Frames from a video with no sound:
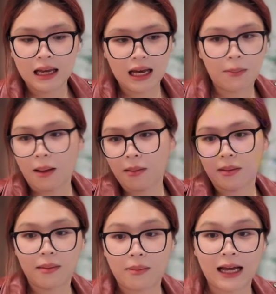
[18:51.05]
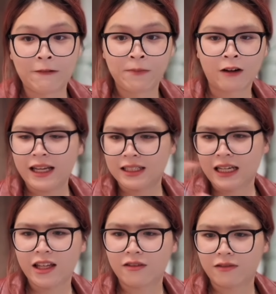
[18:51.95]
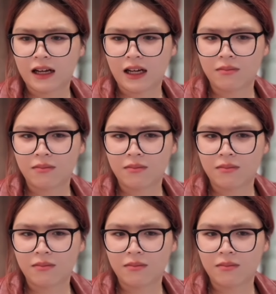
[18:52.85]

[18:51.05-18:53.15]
Blah, blah, blah, blah, blah, right? It's kind of